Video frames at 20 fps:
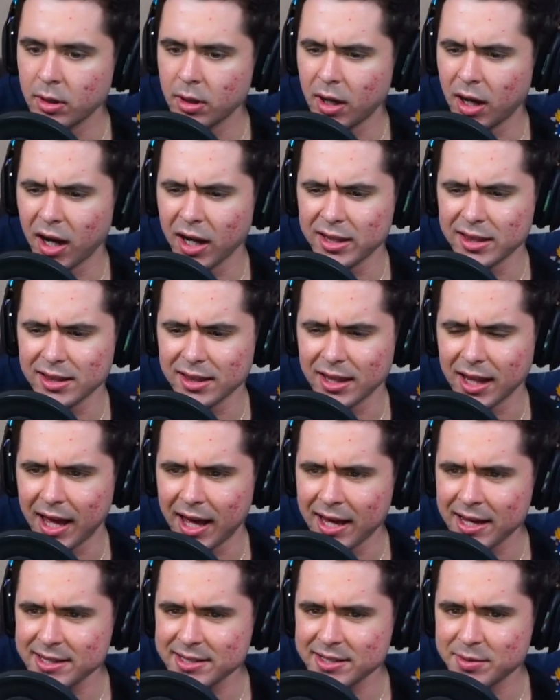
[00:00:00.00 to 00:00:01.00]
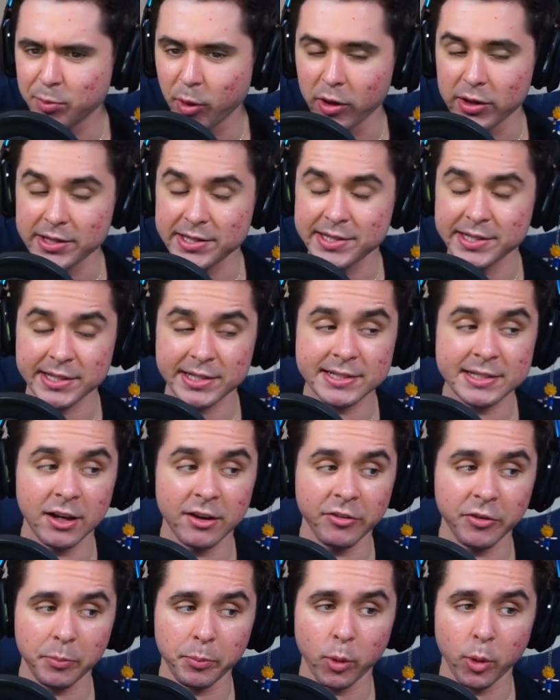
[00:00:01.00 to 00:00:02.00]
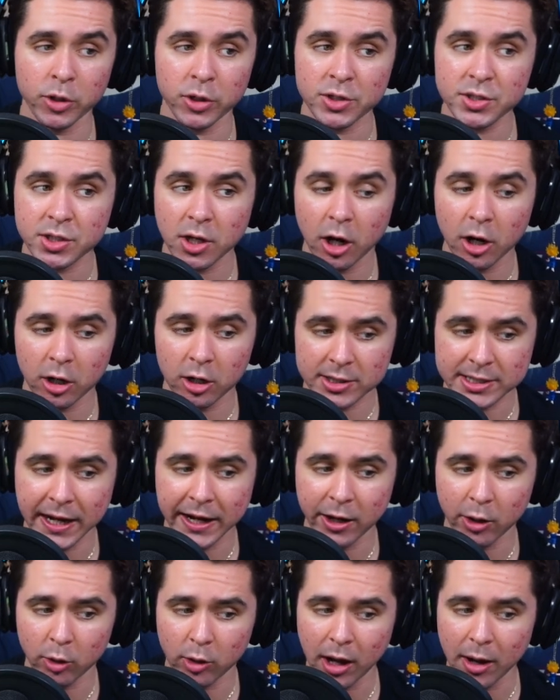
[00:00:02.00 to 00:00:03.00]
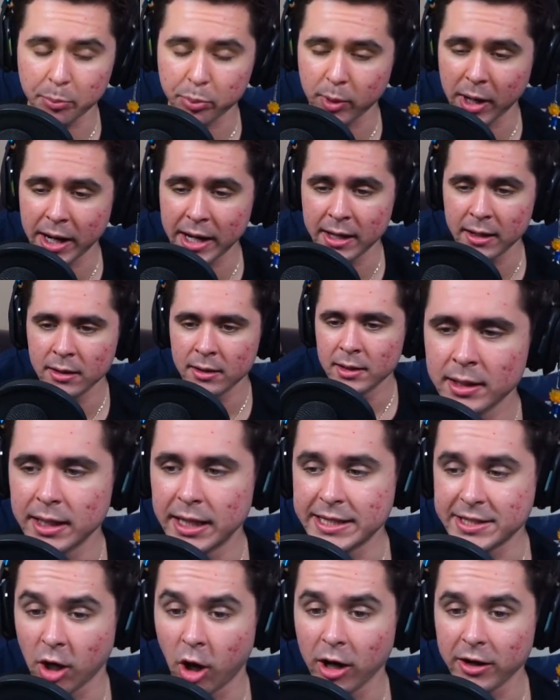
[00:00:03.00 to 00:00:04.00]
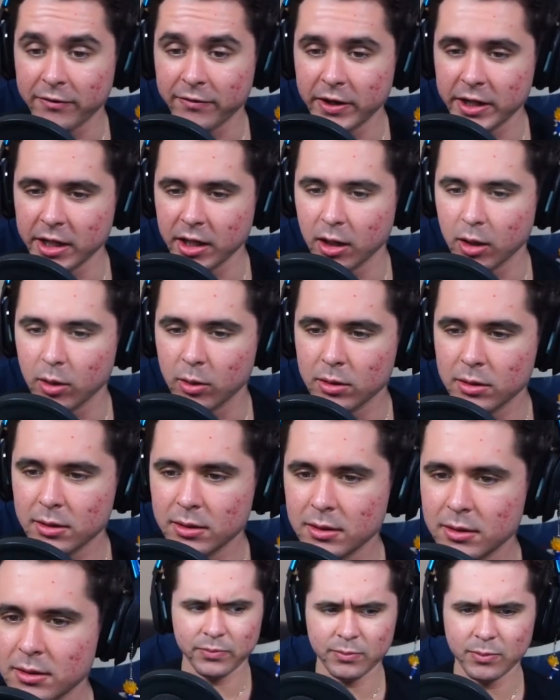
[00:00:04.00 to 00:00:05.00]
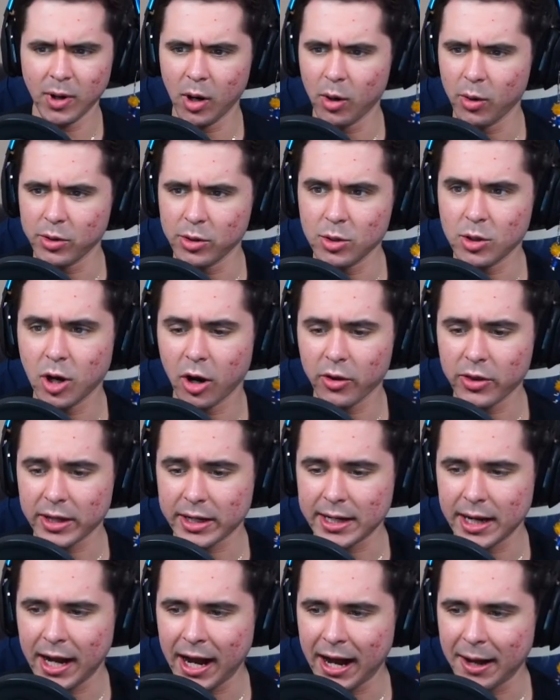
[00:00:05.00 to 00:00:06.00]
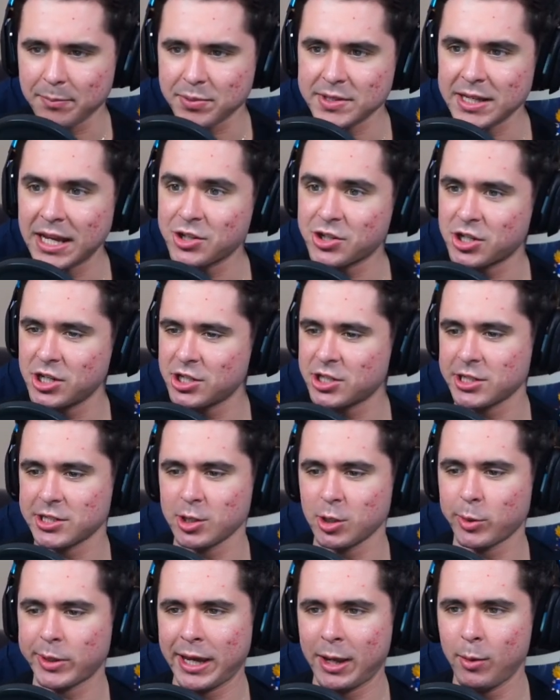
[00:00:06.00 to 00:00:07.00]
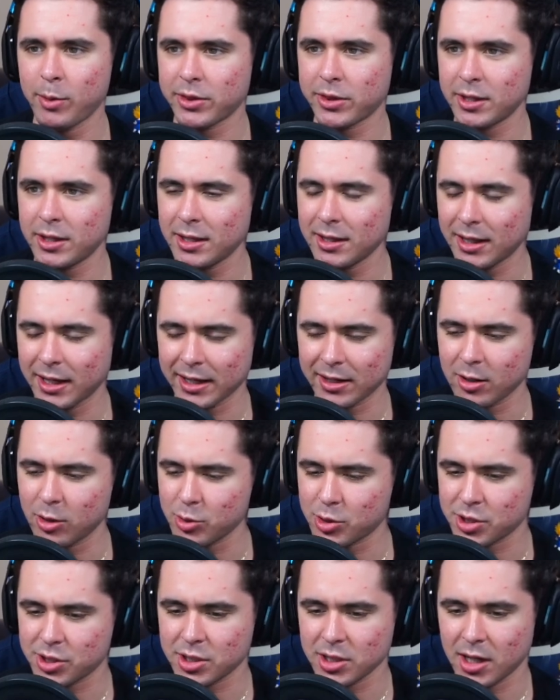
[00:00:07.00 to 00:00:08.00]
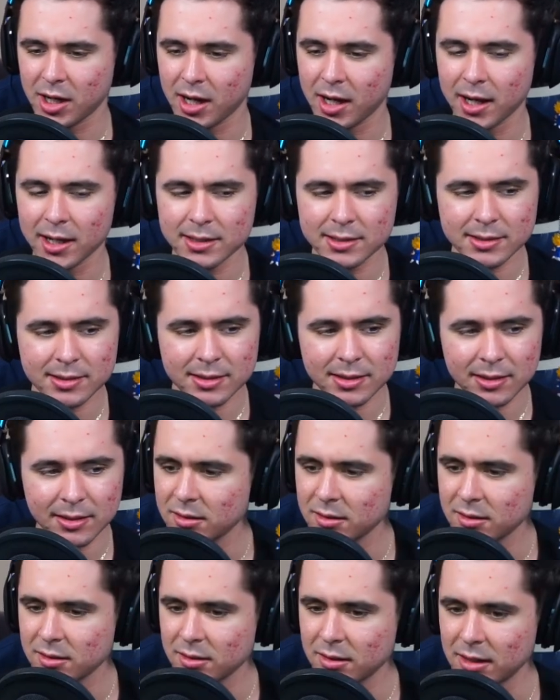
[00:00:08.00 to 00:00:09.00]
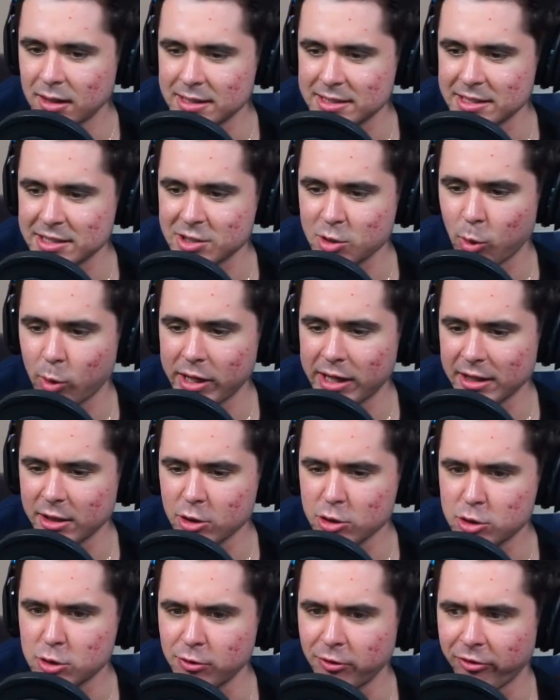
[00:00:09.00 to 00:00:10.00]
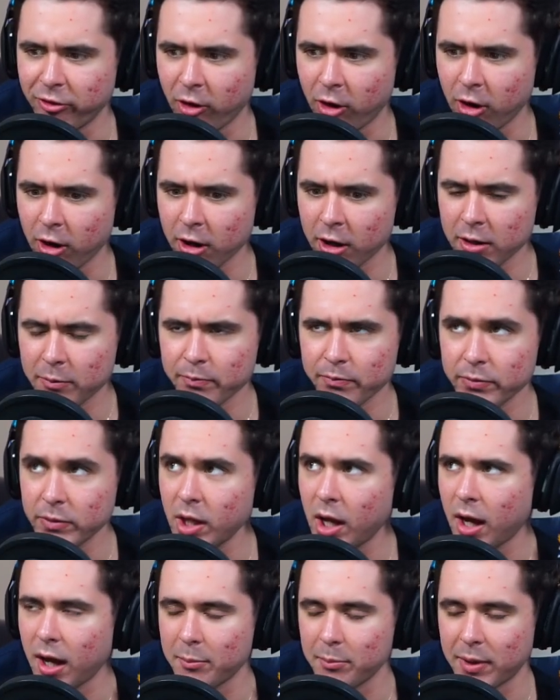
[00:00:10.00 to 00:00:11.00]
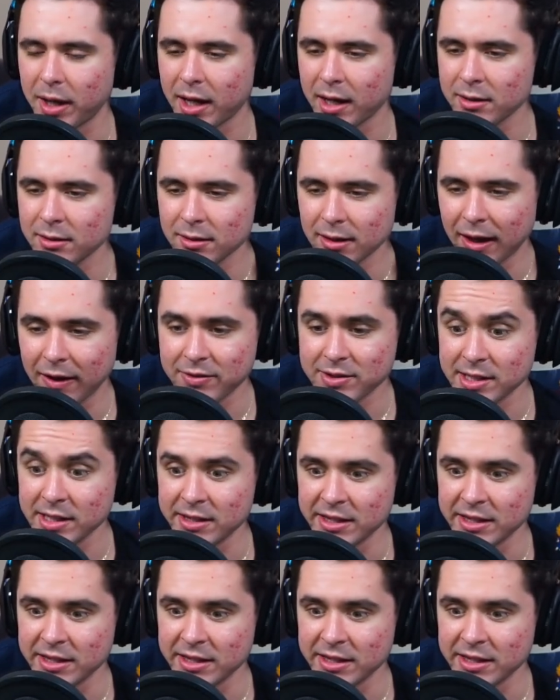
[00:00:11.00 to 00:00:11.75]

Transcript: Unless, bro, this is a self-report. You saw her tie her up, right? It's on video. Bro, you call the cops and she's just okay with it? Like, no shots? Is this going a little too far? Nah, man. I've seen